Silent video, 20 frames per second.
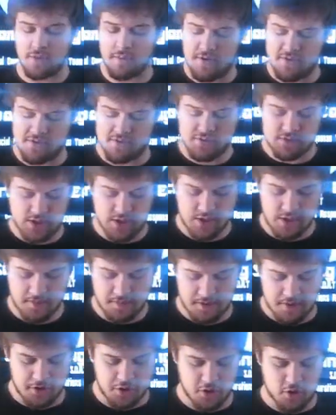about this gun
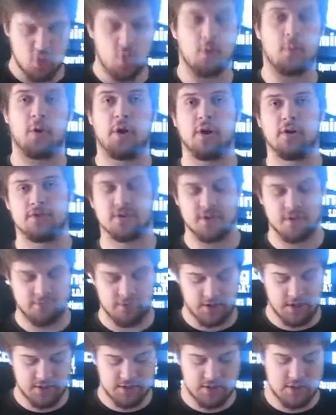compared to your normal airsoft
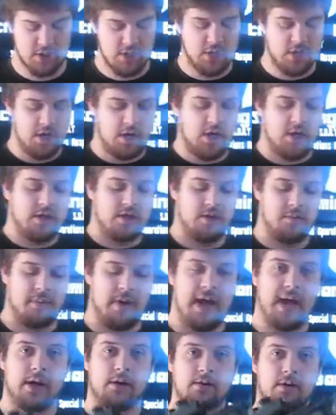guns. The
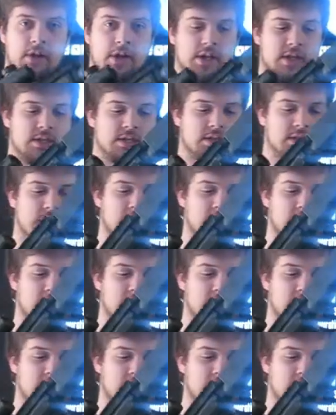mag release